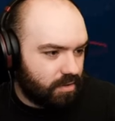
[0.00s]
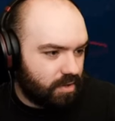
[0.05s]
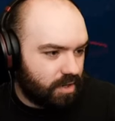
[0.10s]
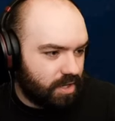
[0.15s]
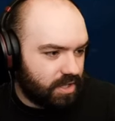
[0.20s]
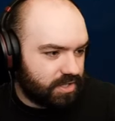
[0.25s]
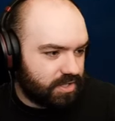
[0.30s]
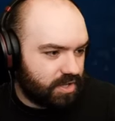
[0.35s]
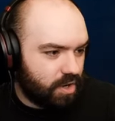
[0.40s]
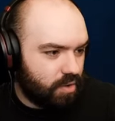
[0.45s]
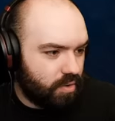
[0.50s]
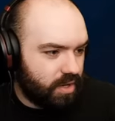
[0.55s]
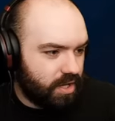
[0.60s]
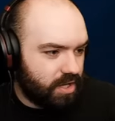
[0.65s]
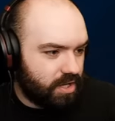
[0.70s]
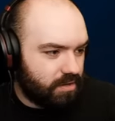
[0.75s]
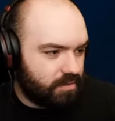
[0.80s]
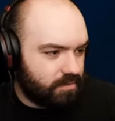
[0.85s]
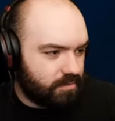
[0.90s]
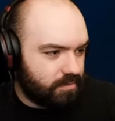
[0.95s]
Let's go,
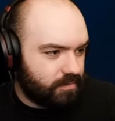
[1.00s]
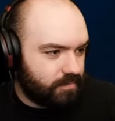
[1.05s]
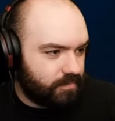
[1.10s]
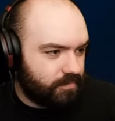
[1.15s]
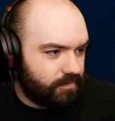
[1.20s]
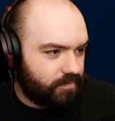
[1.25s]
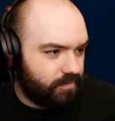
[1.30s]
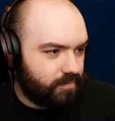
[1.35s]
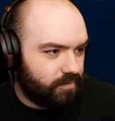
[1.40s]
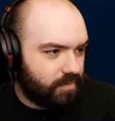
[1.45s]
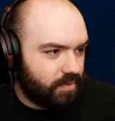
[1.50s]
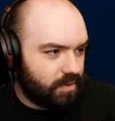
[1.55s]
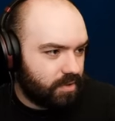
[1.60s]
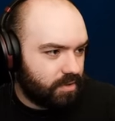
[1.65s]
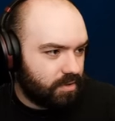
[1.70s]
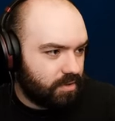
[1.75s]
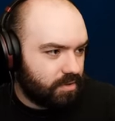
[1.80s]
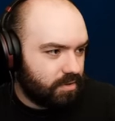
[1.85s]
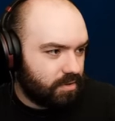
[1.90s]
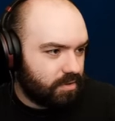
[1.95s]
Ian.
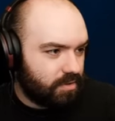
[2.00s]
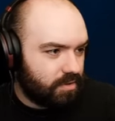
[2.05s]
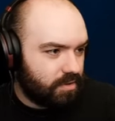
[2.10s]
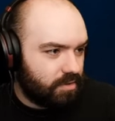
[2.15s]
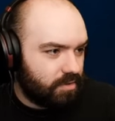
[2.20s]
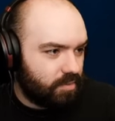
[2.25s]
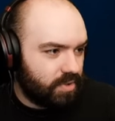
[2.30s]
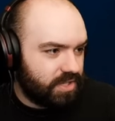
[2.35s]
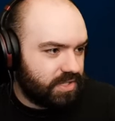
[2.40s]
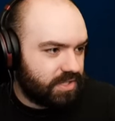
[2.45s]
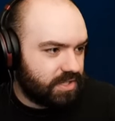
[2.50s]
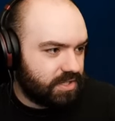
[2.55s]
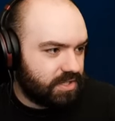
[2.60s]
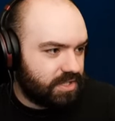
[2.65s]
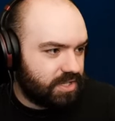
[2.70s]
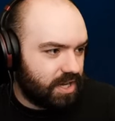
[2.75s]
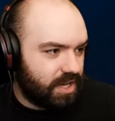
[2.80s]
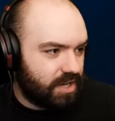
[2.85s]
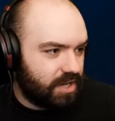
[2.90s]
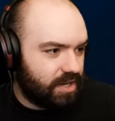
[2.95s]
Wasting
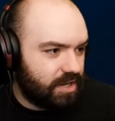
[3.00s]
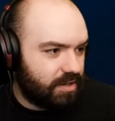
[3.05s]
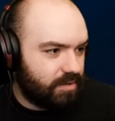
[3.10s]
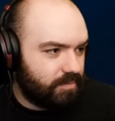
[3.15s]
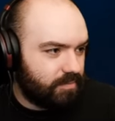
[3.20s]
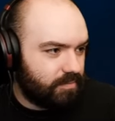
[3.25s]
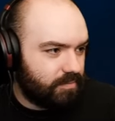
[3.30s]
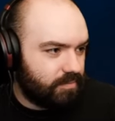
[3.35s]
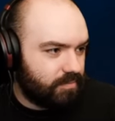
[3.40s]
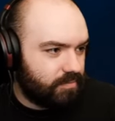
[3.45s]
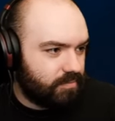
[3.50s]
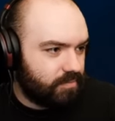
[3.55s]
time.